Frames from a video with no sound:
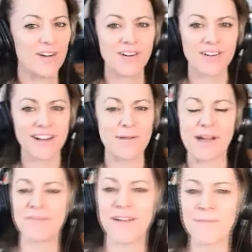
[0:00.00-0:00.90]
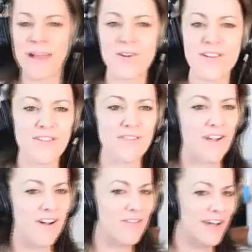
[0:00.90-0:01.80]
Oh, am I am I going the
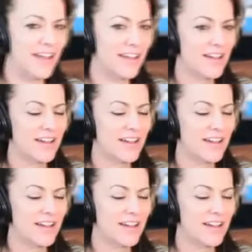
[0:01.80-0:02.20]
wrong way?